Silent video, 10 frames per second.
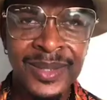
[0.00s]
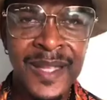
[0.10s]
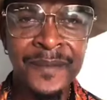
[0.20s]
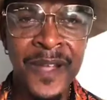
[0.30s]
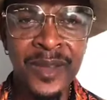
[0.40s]

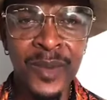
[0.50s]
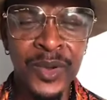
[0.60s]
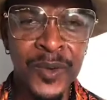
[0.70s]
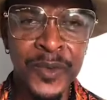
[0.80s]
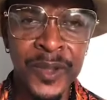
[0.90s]
We are fine,
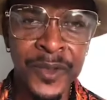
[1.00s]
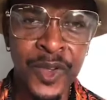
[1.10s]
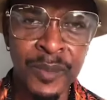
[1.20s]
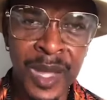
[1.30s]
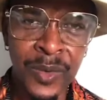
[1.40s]
but I'm afraid
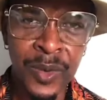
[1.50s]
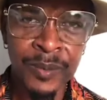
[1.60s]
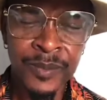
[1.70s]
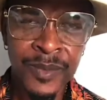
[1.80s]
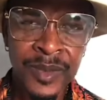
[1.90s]
to come back
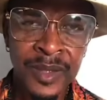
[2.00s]
home.